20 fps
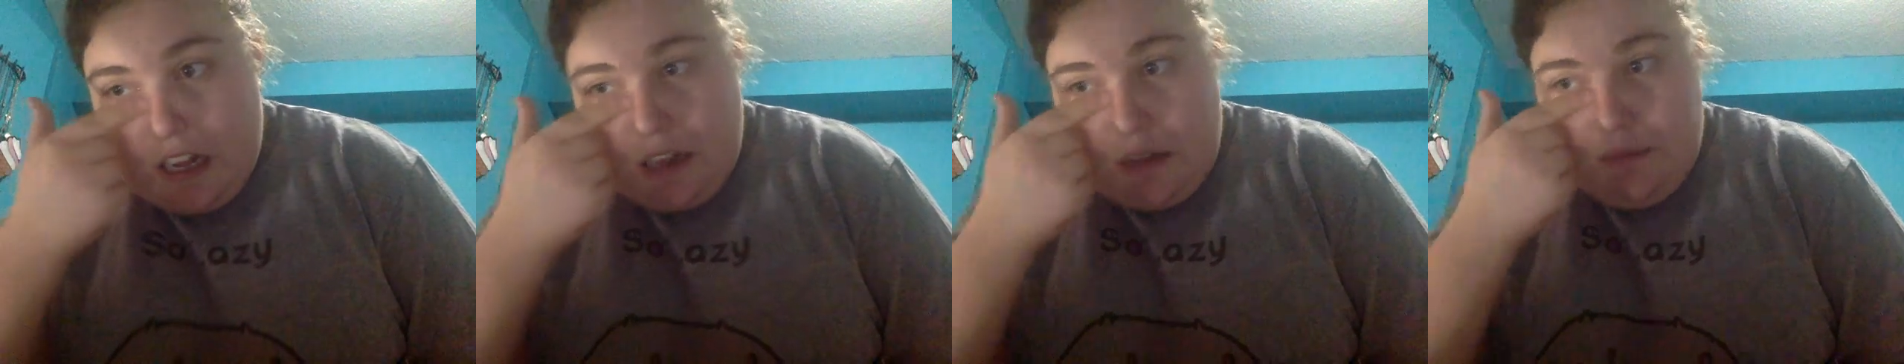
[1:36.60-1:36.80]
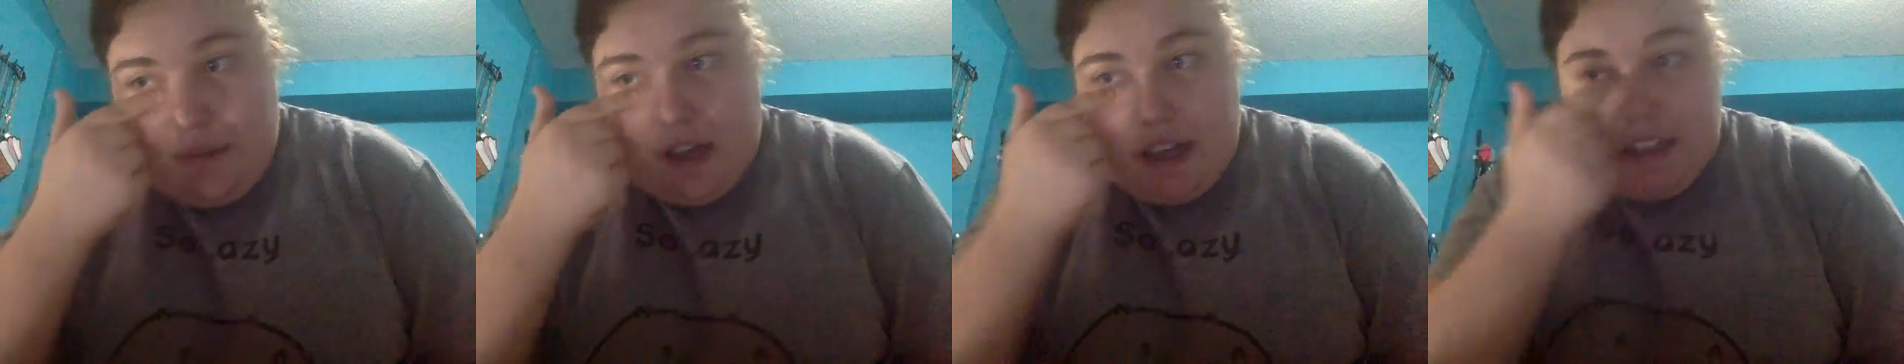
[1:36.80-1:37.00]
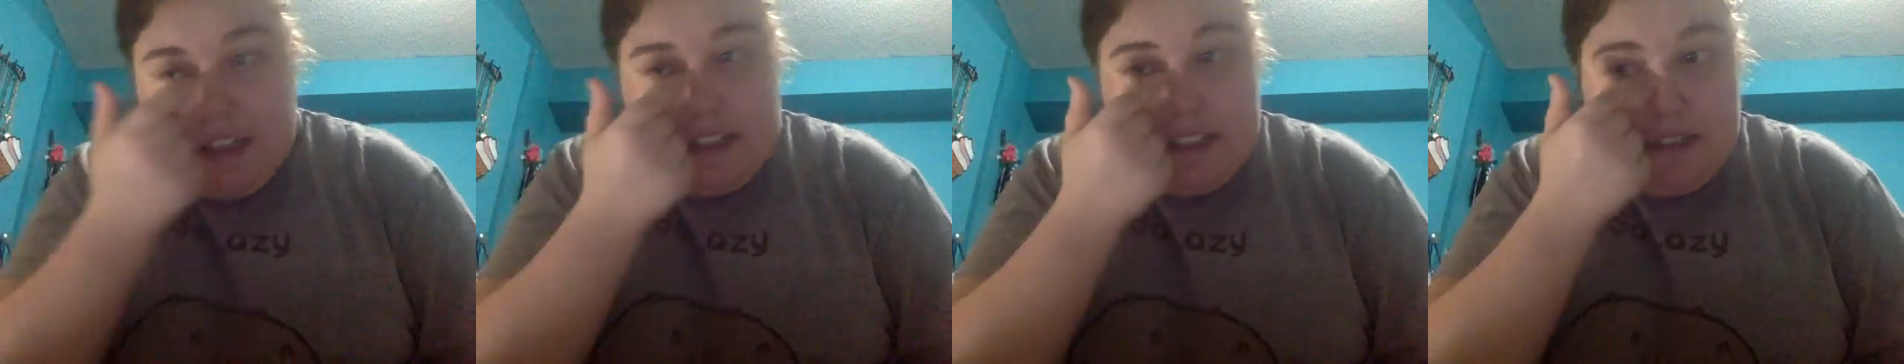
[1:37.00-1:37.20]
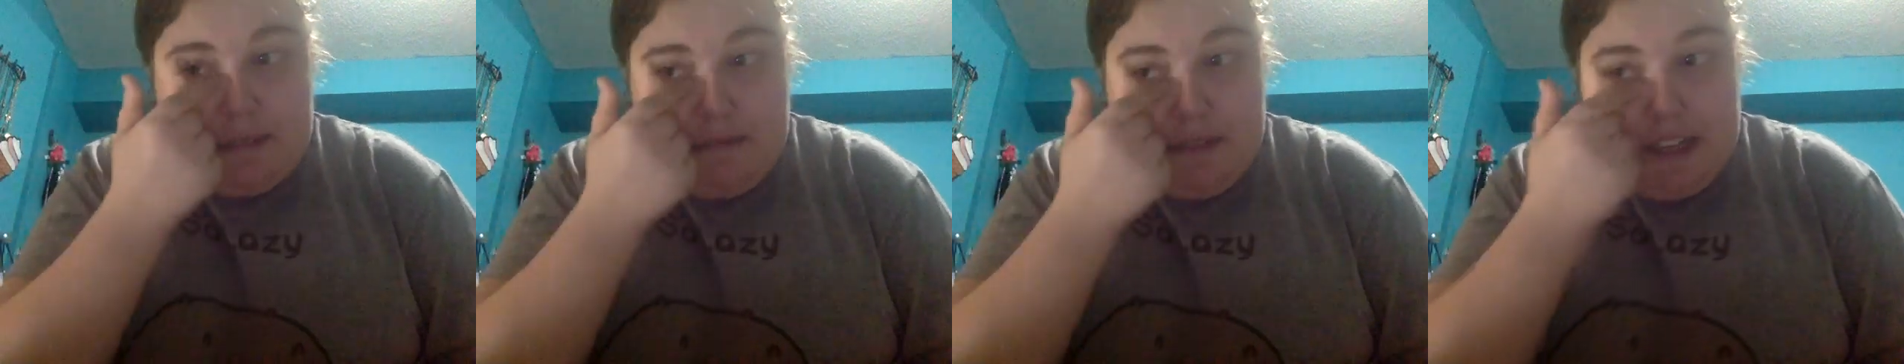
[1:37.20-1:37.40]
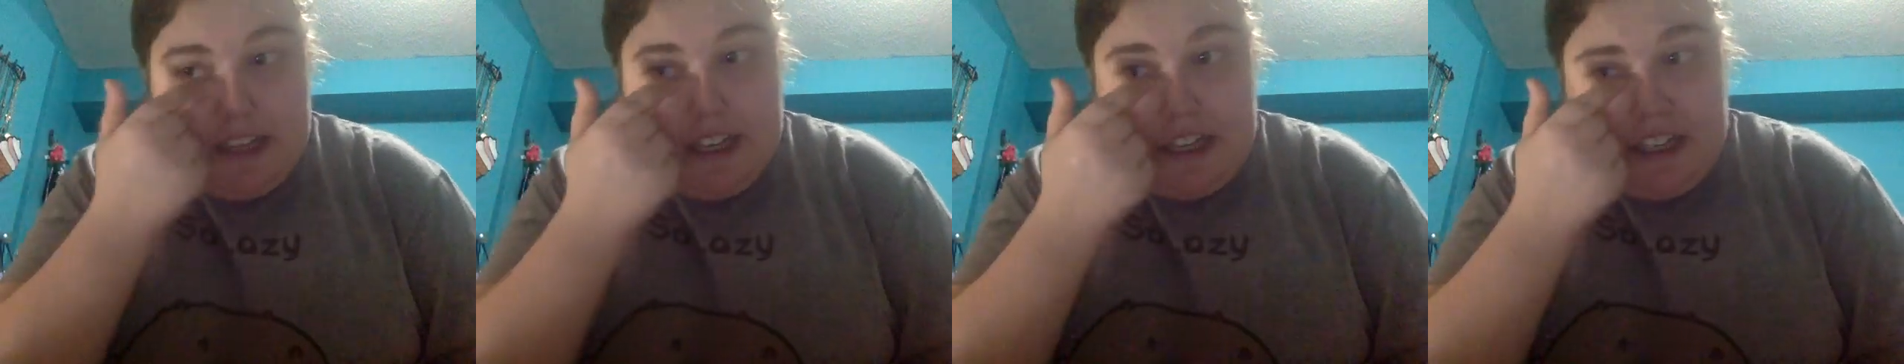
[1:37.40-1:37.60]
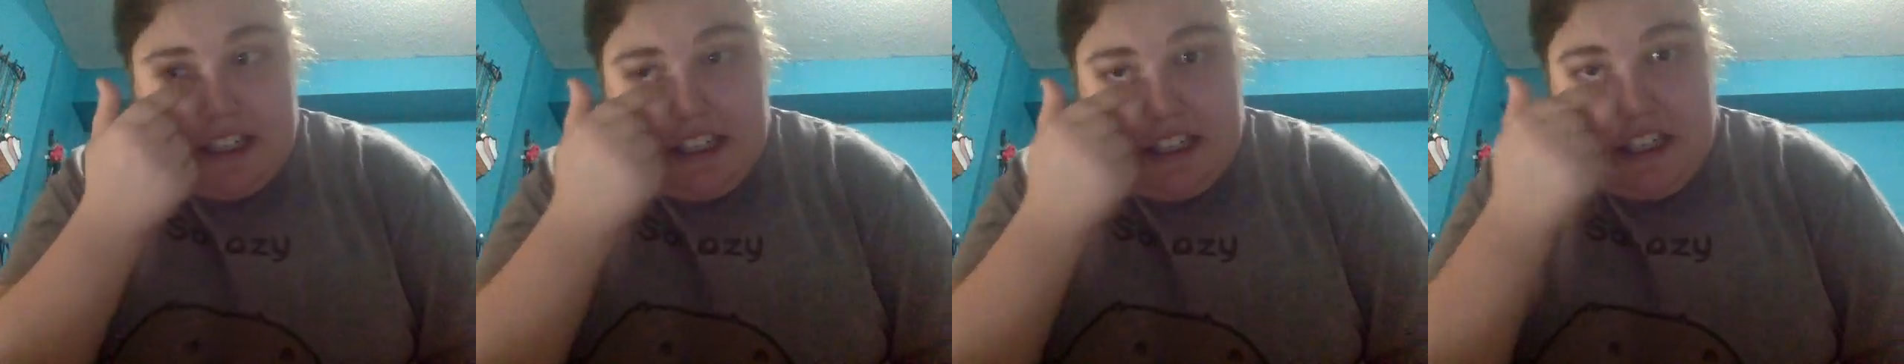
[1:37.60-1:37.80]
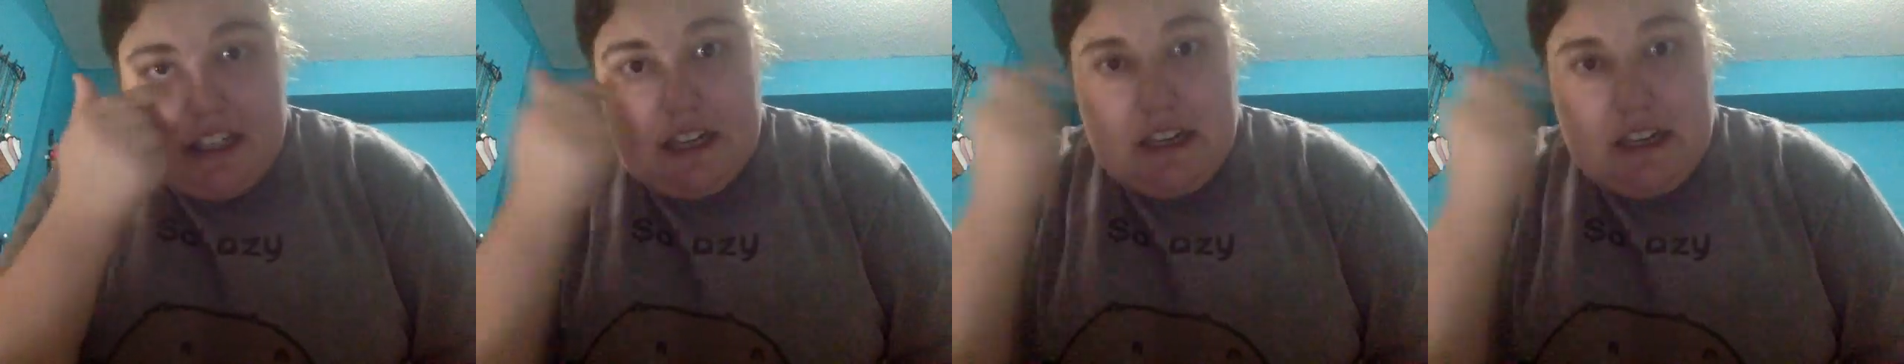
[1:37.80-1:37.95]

balance my